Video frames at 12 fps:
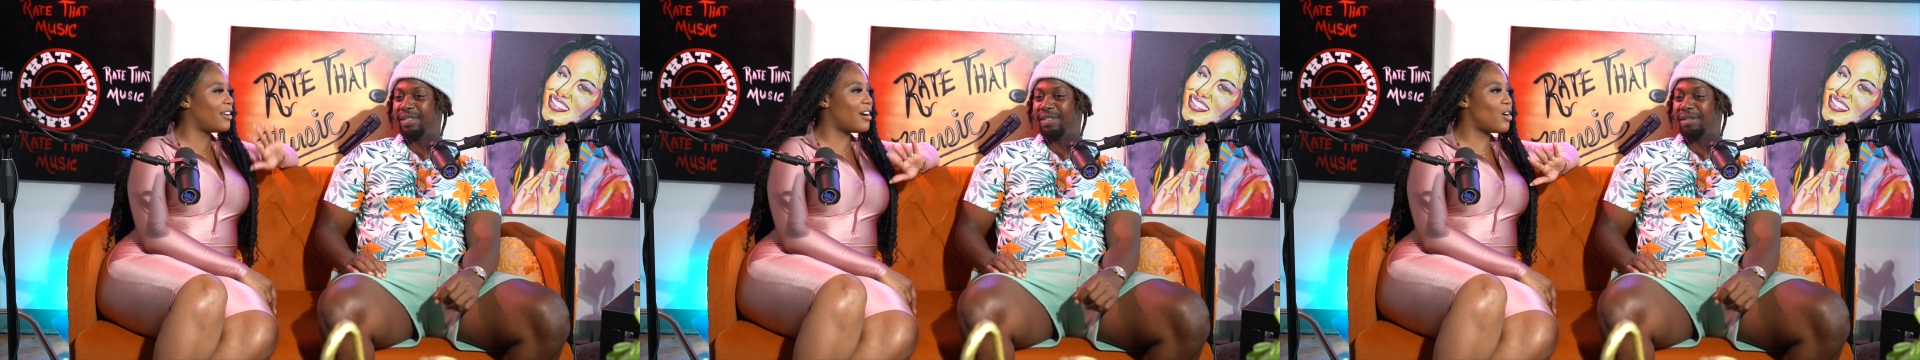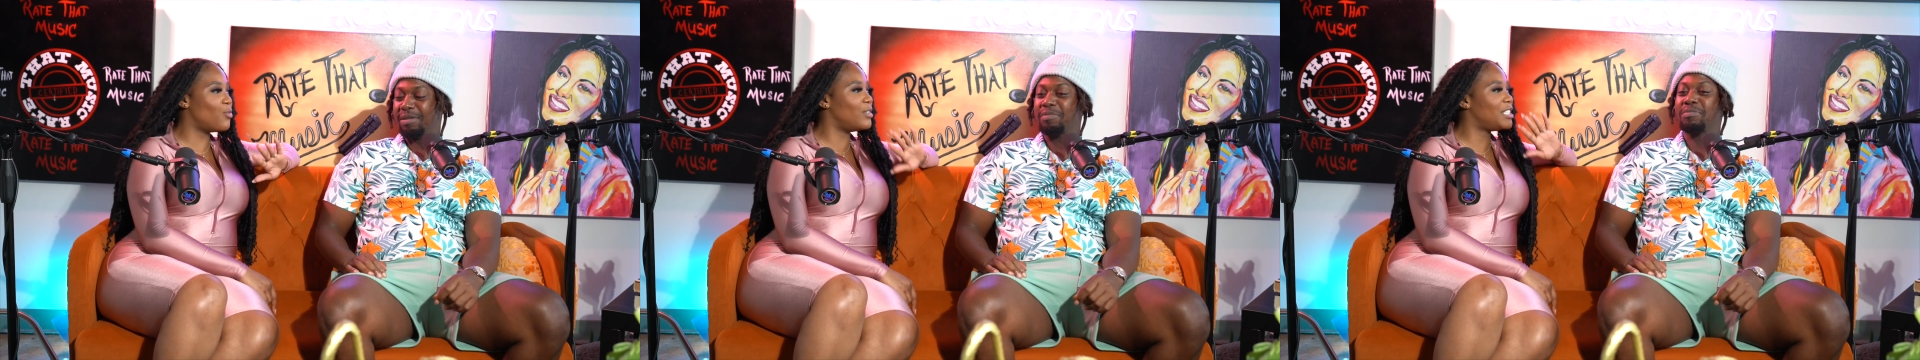Speaker 1: going
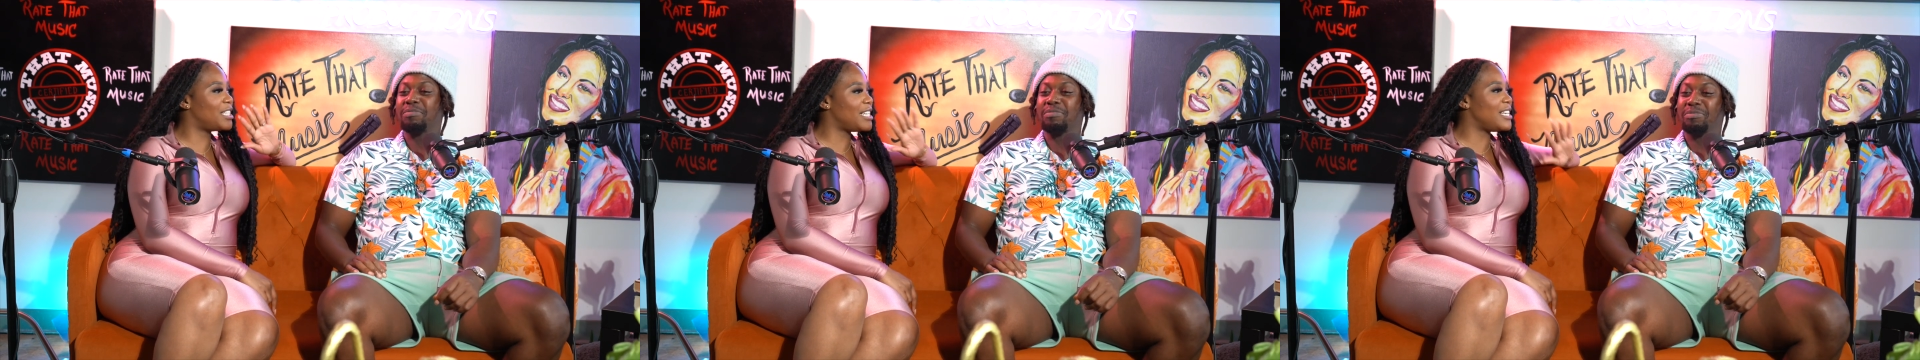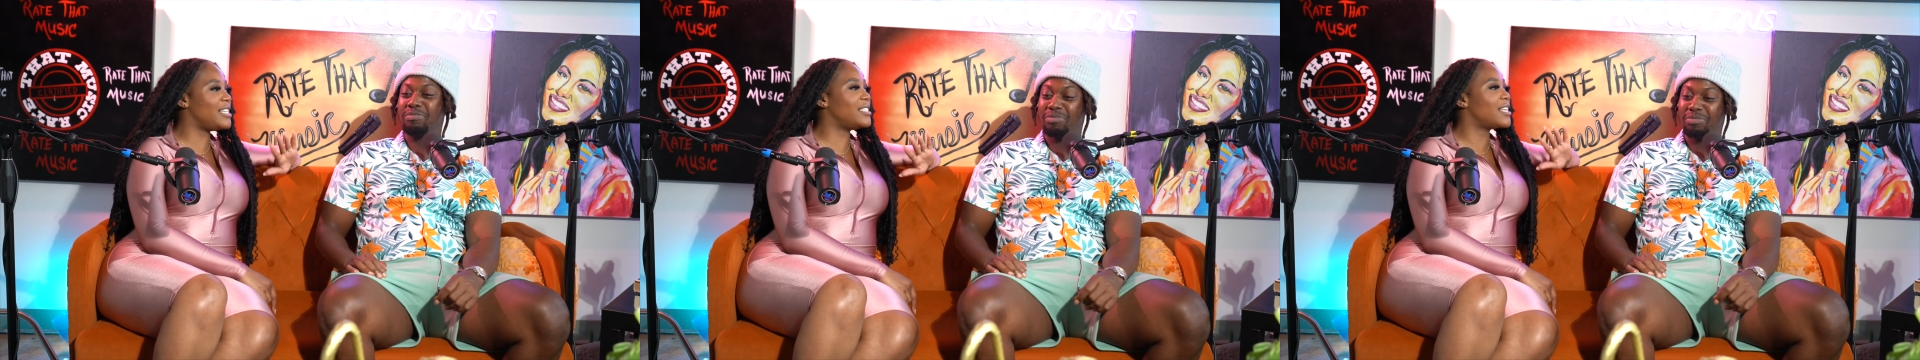on where
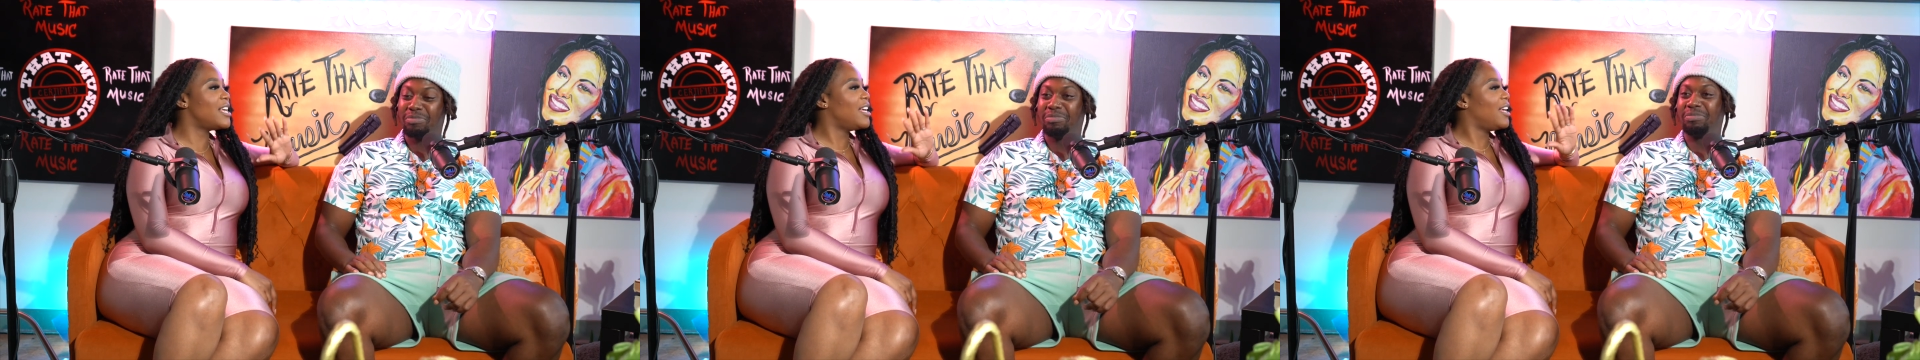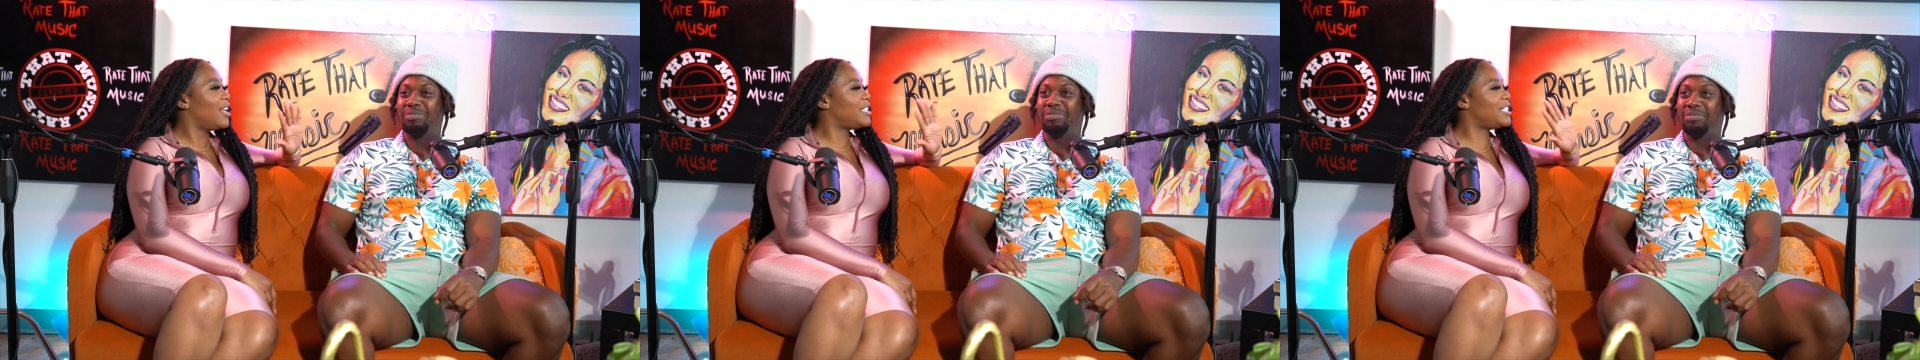she's
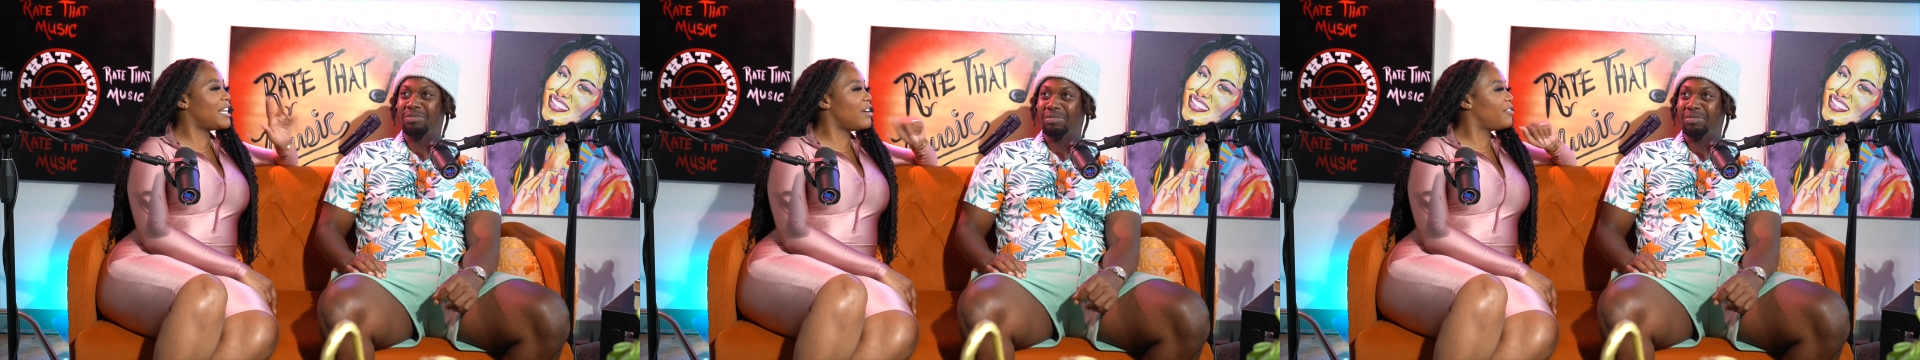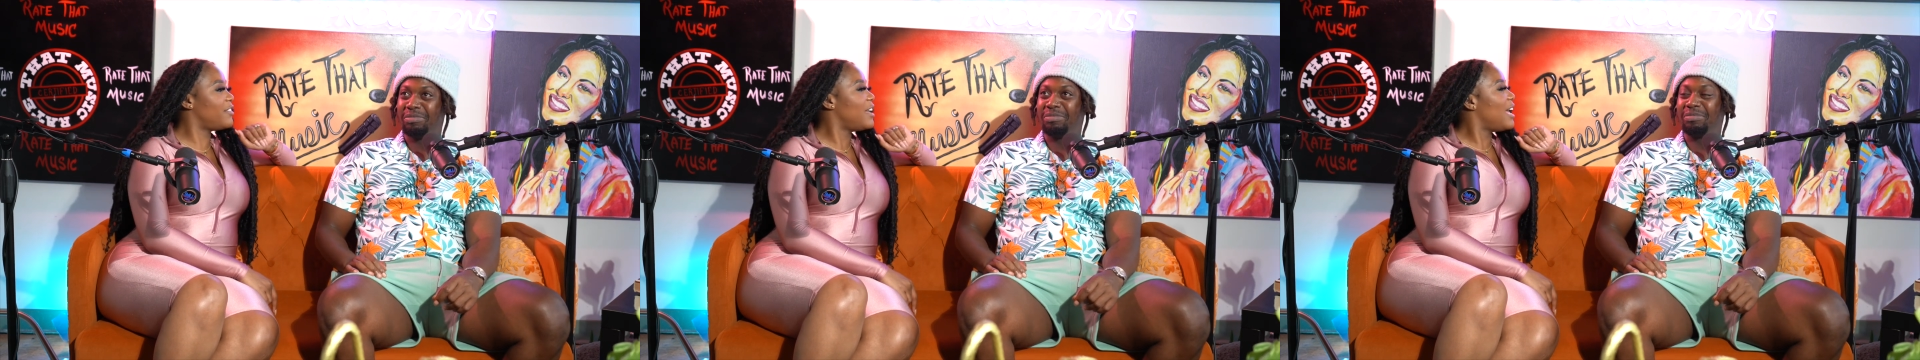
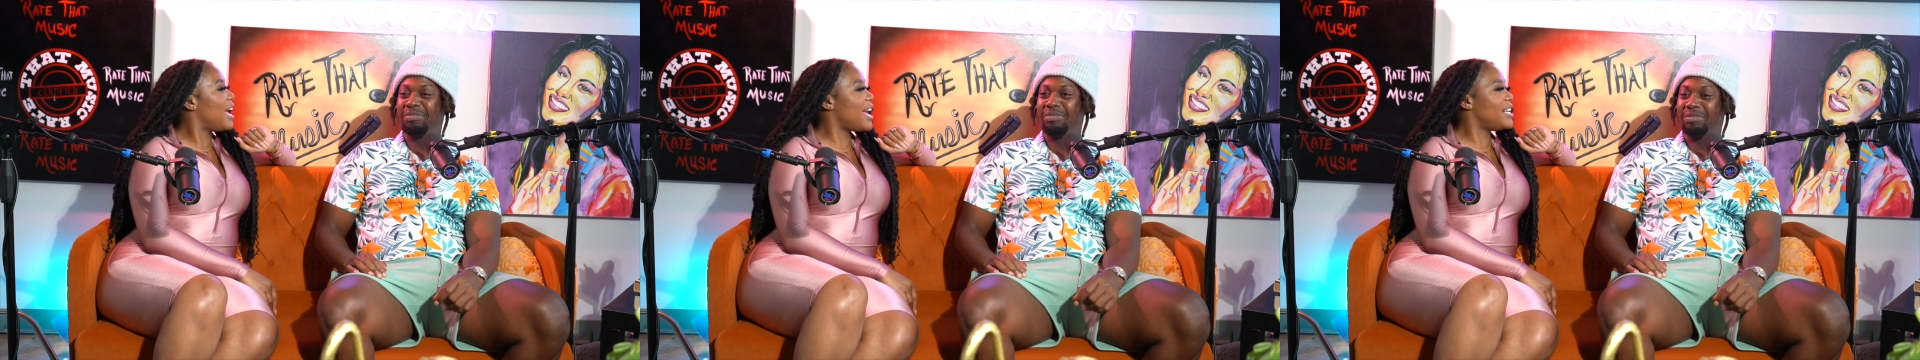chef